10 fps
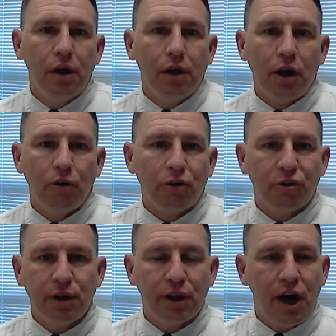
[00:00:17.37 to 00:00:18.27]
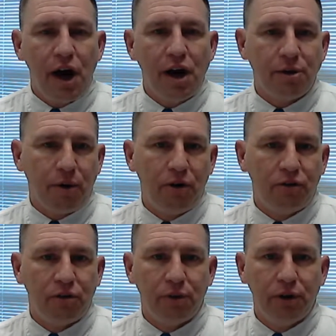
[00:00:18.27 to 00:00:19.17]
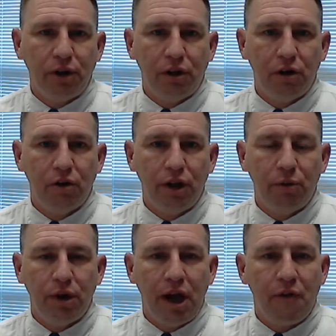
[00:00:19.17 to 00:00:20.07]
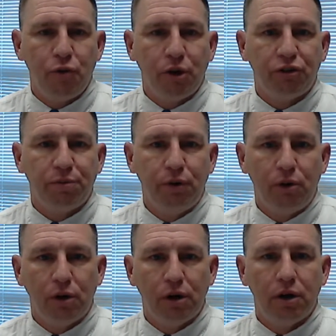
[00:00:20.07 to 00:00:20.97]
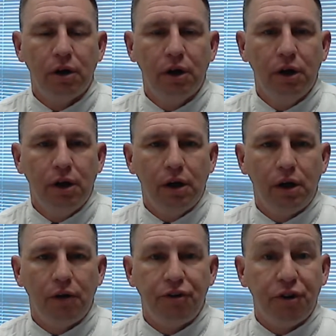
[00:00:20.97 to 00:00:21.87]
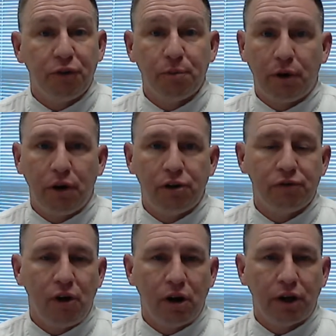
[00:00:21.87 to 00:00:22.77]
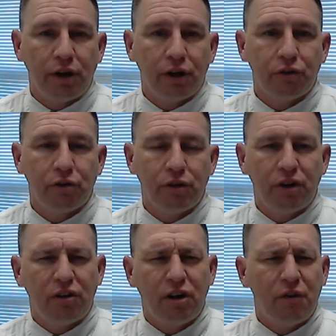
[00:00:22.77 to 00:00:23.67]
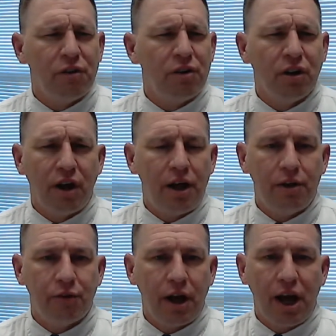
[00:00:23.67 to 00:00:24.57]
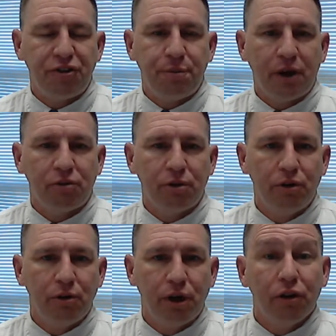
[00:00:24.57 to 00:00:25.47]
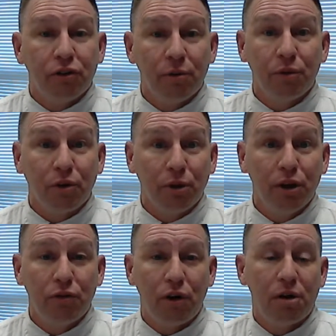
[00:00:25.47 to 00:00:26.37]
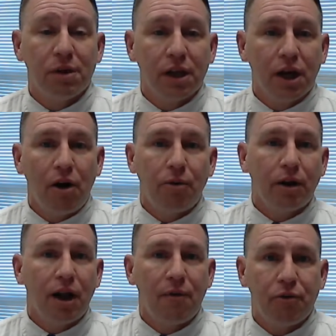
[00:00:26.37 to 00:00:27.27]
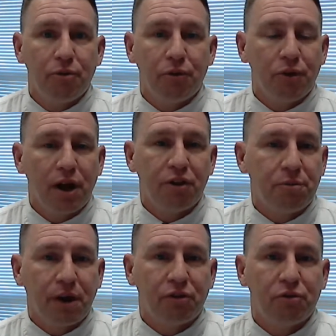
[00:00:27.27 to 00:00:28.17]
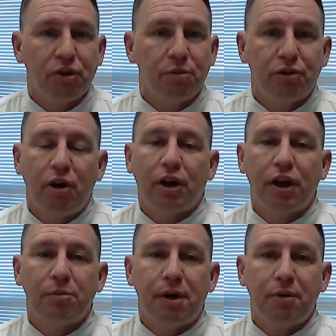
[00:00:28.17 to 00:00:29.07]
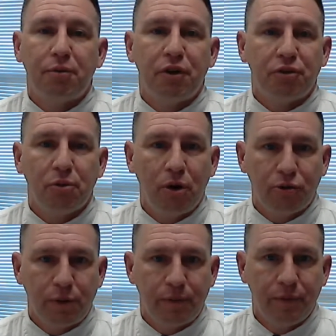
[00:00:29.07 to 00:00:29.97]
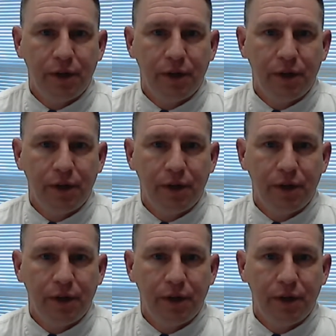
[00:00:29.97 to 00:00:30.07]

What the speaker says: Now, there's going to be a lot of parts of the building code that we have to explore to different parts of architecture. They govern a lot of different aspects of what you're doing. In some degree, you've already been encountering that through different aspects of what you've been talking about with Professor Washburn.